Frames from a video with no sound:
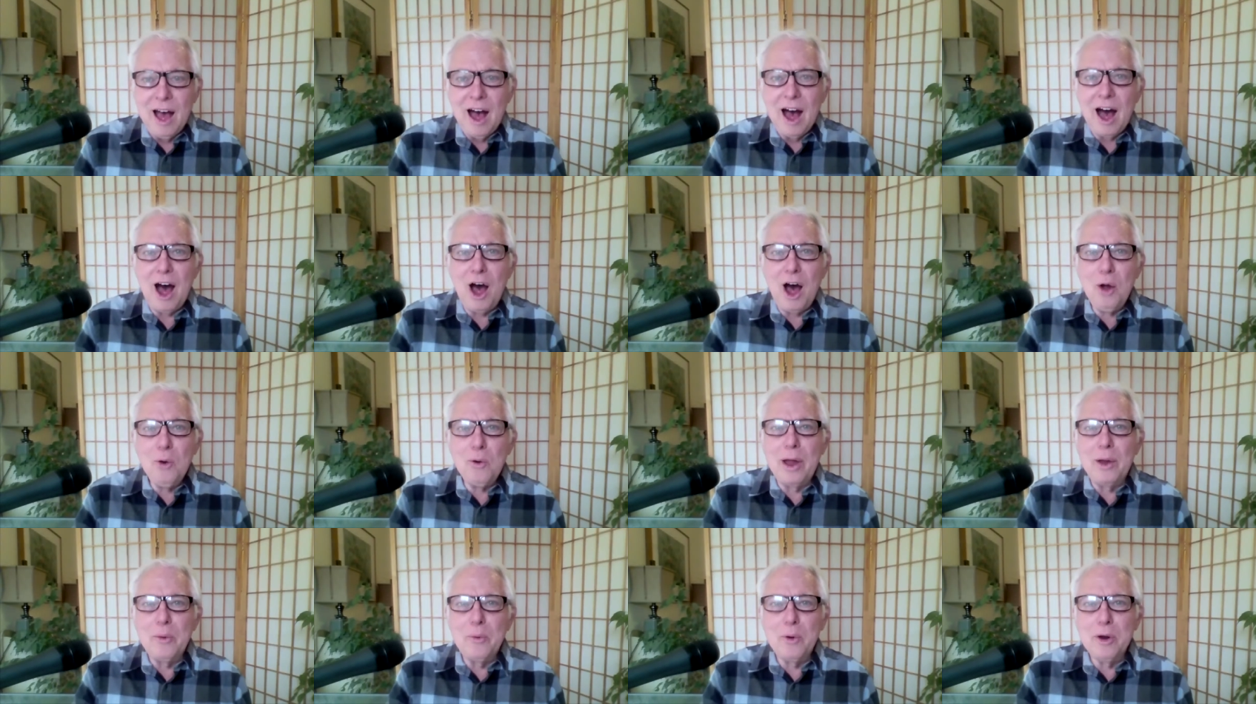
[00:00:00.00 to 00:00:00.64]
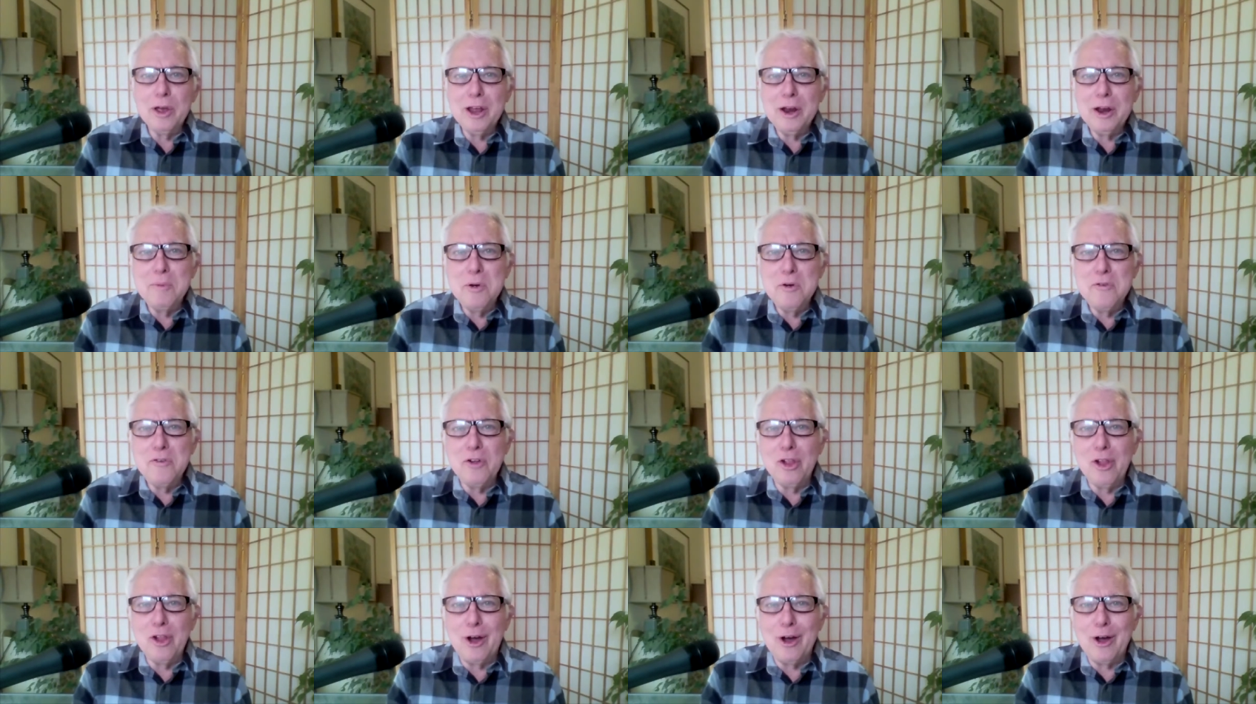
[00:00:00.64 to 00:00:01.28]
All right, we're going to
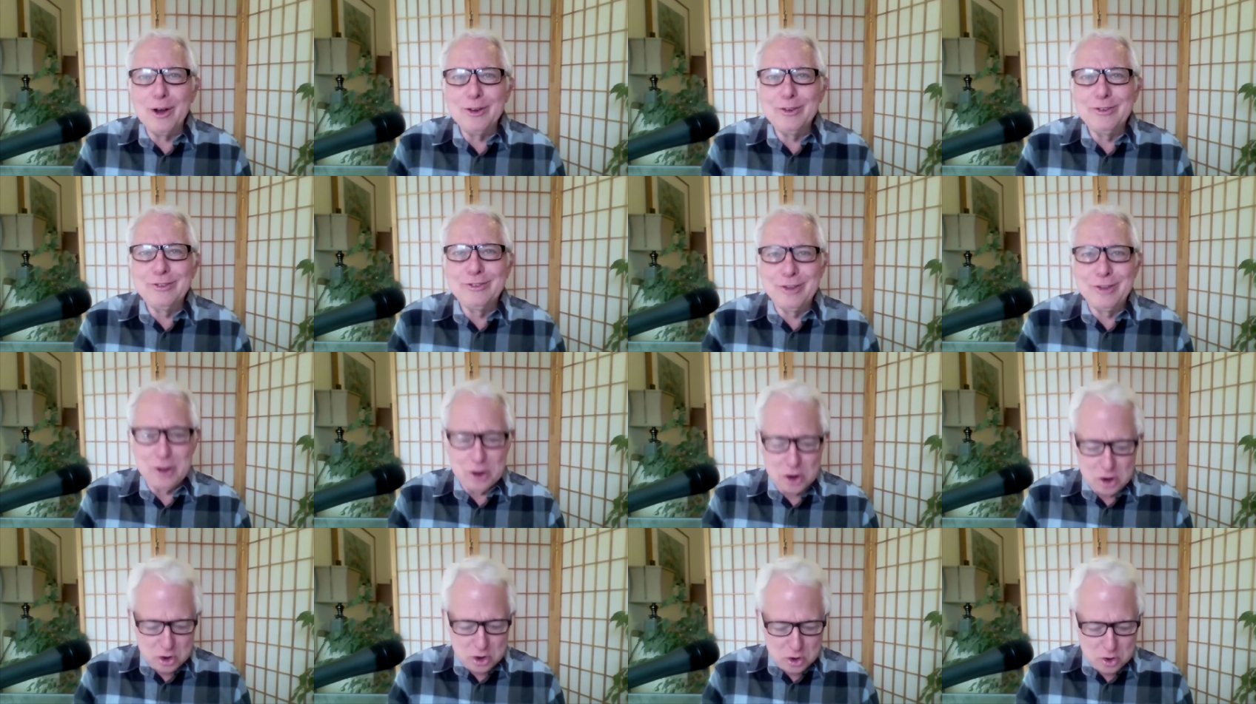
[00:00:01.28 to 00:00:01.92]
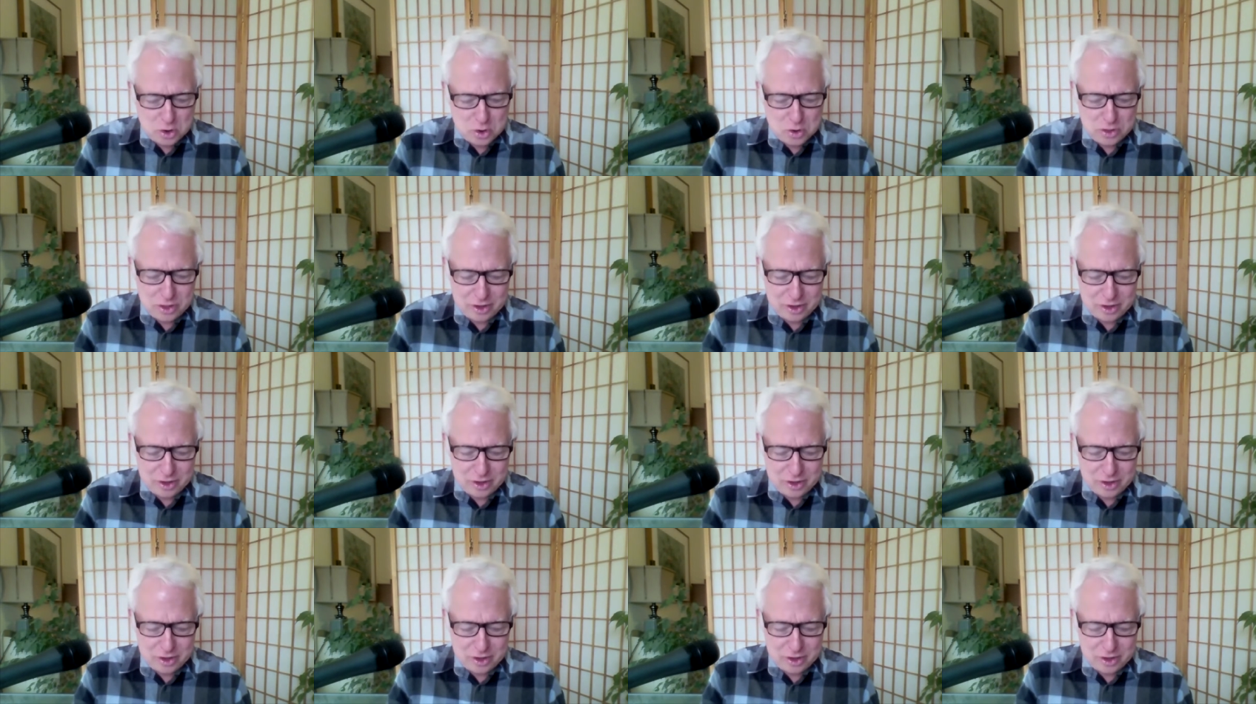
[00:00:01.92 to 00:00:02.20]
move along to the